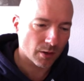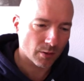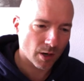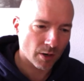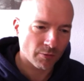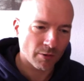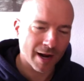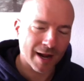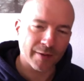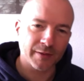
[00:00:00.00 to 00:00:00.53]

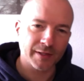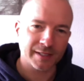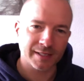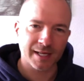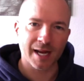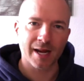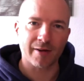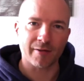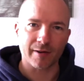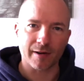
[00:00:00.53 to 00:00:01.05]
around this
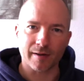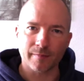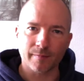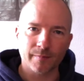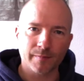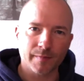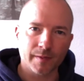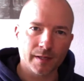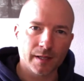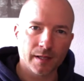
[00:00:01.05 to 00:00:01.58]
area,
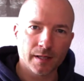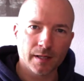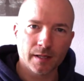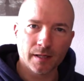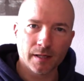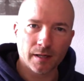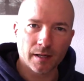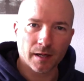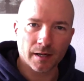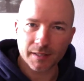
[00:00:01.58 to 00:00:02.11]

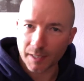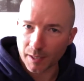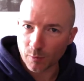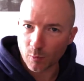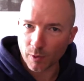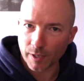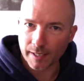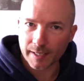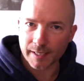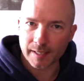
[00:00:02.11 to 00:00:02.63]
I don't know
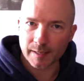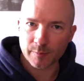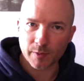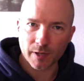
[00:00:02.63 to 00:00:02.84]
what it is,